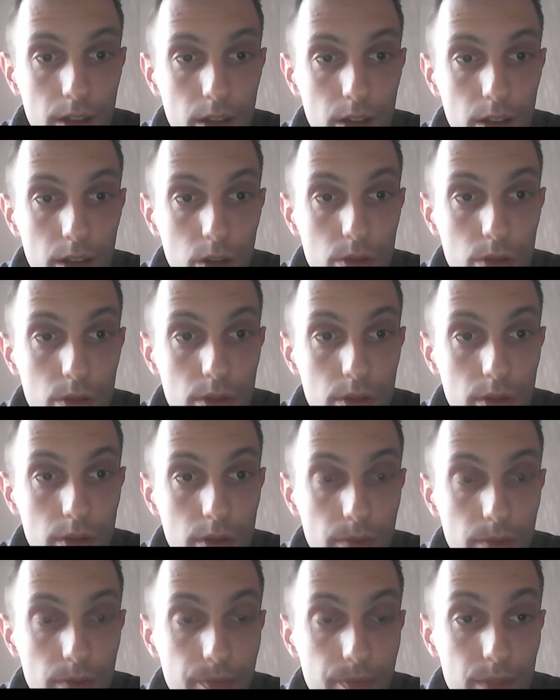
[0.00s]

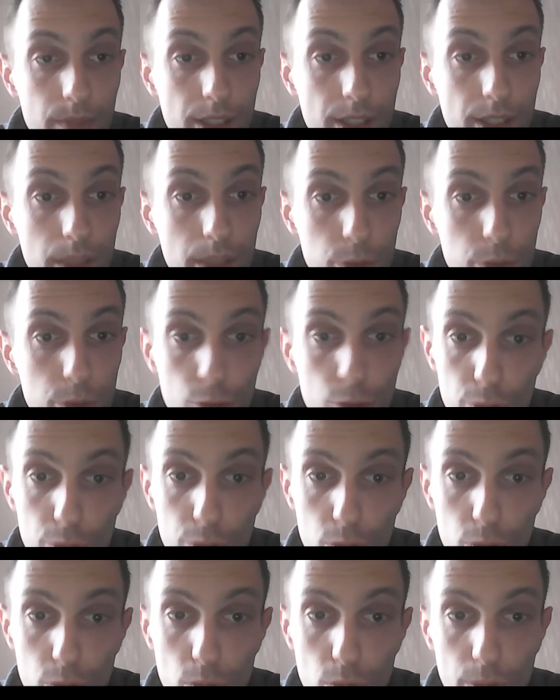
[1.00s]
On step
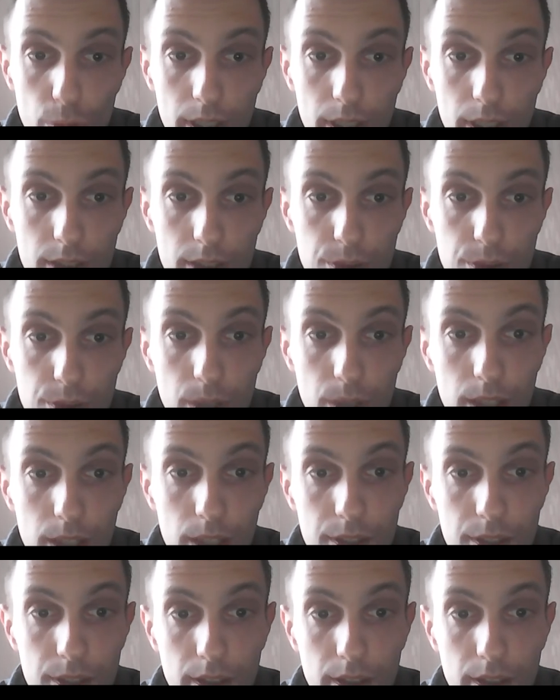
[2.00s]
2.2, we construct